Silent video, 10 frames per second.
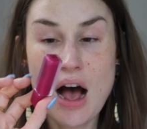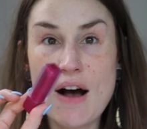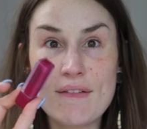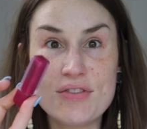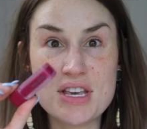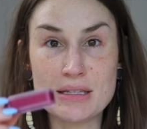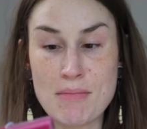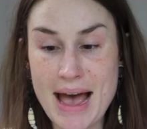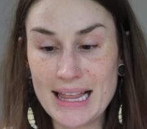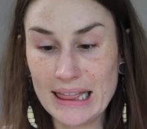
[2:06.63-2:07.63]
of these
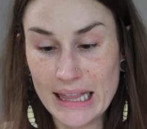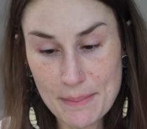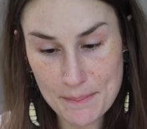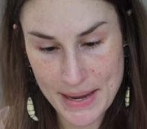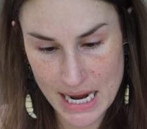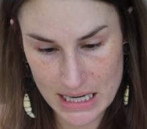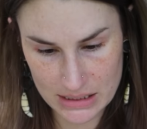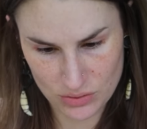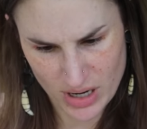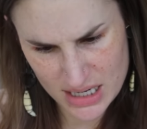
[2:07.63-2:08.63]
matte lip
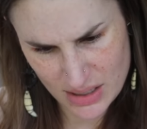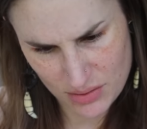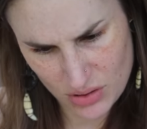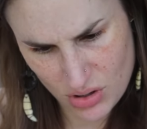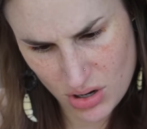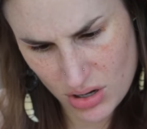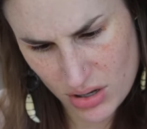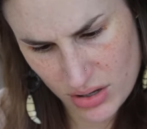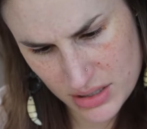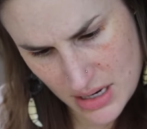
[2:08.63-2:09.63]
paints, right? Is that what they're
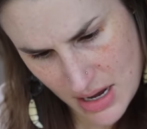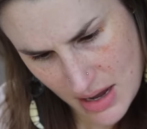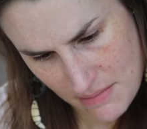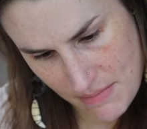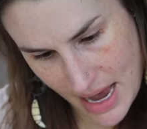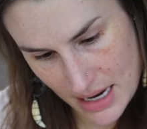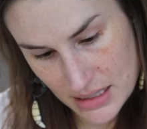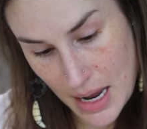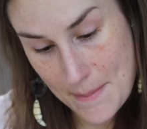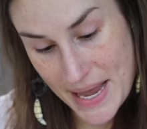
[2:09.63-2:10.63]
called?
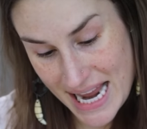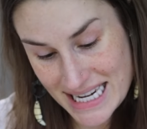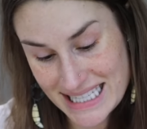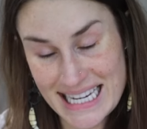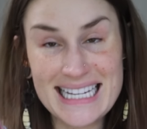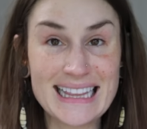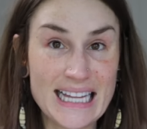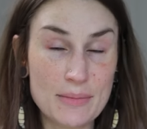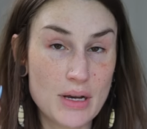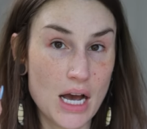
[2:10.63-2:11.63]
Matte Paint It
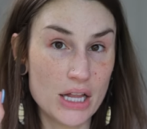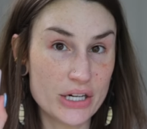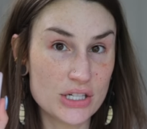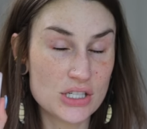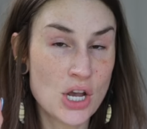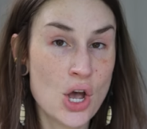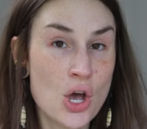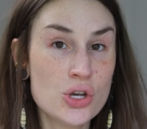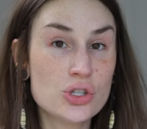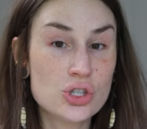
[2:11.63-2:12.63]
Lip Colors.
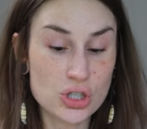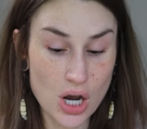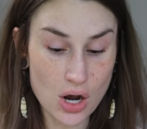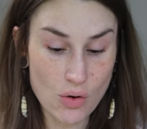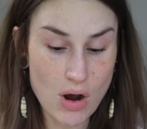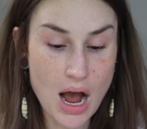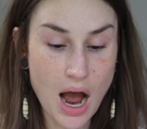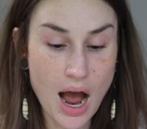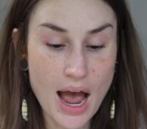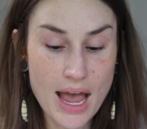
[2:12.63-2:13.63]
So
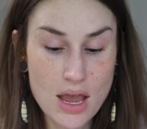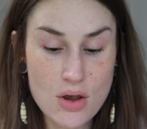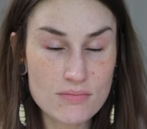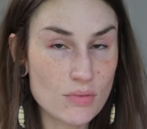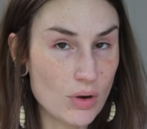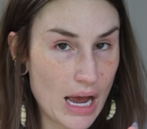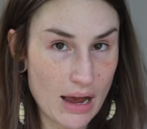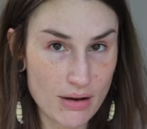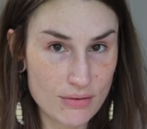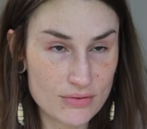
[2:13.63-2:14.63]
I
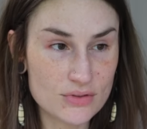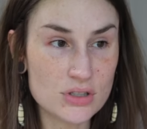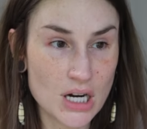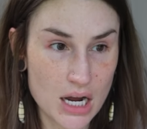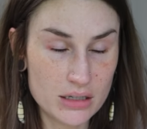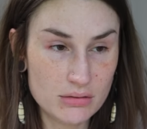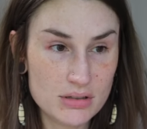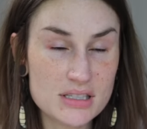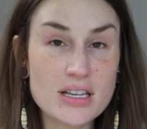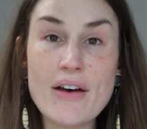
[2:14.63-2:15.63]
have done
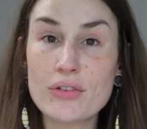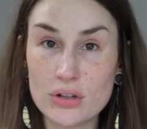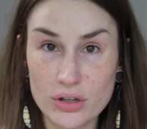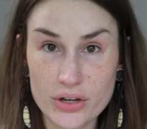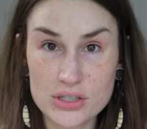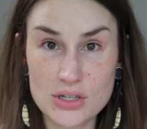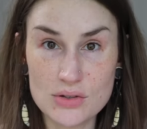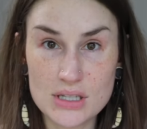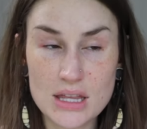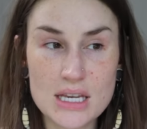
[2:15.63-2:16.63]
several looks
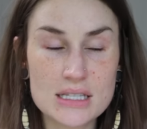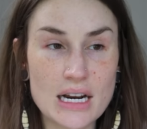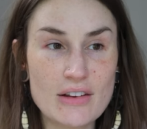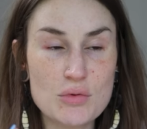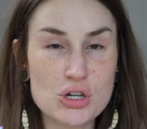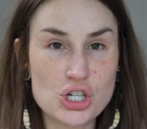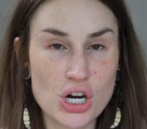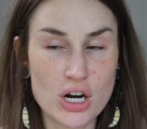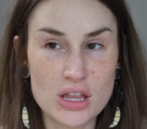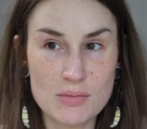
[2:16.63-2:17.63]
using these and I've been
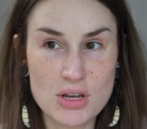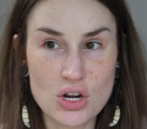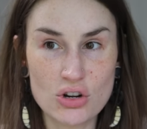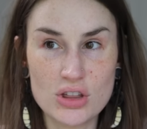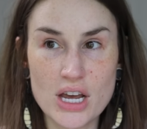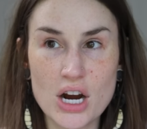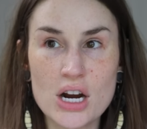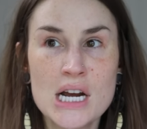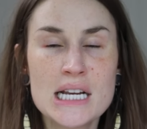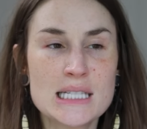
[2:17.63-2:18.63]
sharing them here and
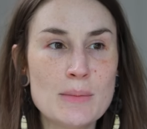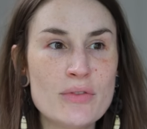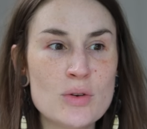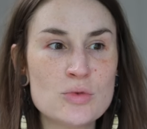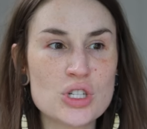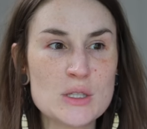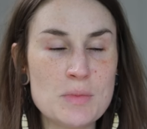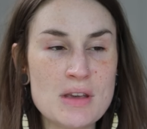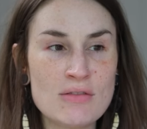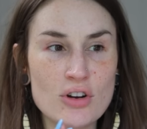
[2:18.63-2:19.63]
there. Some of them just
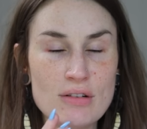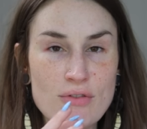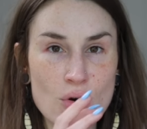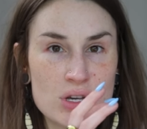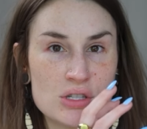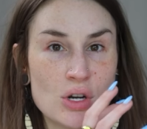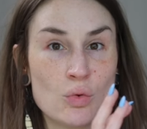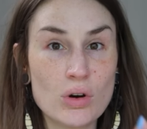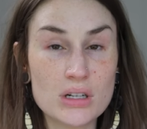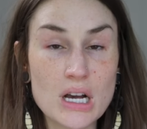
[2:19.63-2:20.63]
being very focused
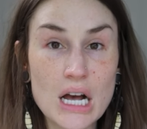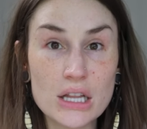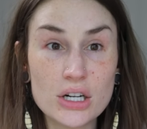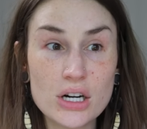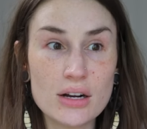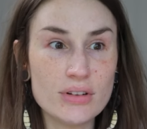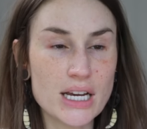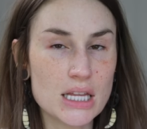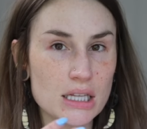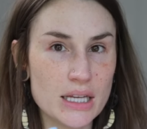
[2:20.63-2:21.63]
on one color of
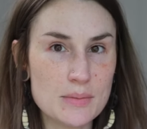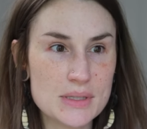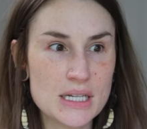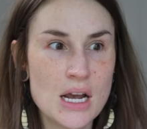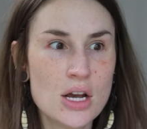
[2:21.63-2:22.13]
like the lips,